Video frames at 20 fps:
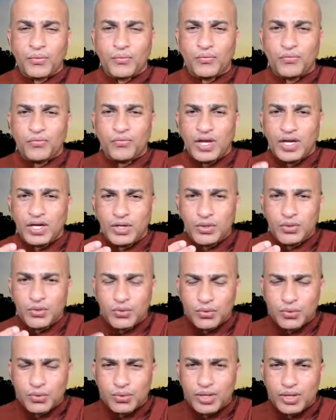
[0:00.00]
when
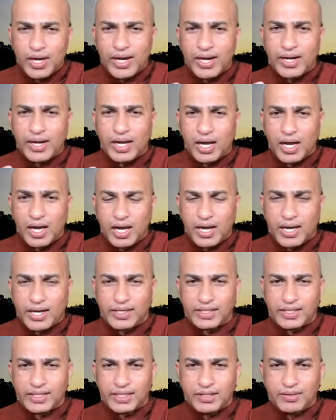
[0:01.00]
you and
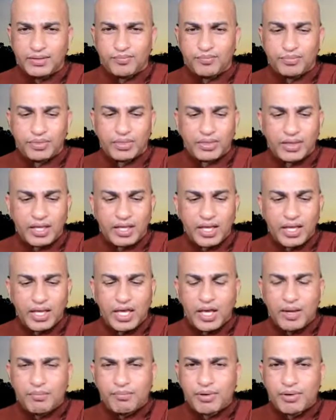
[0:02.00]
I
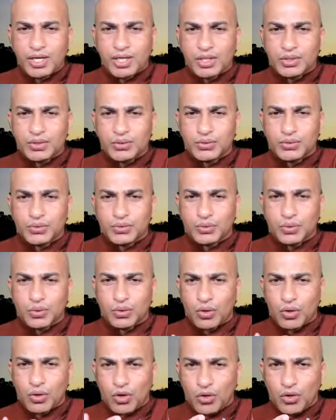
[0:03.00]
able to
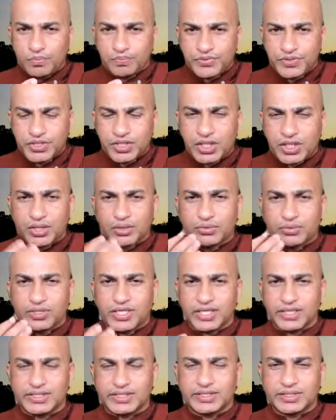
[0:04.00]
observe
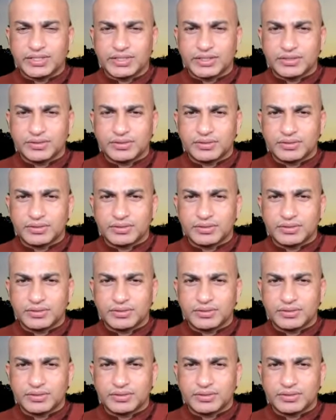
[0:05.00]
this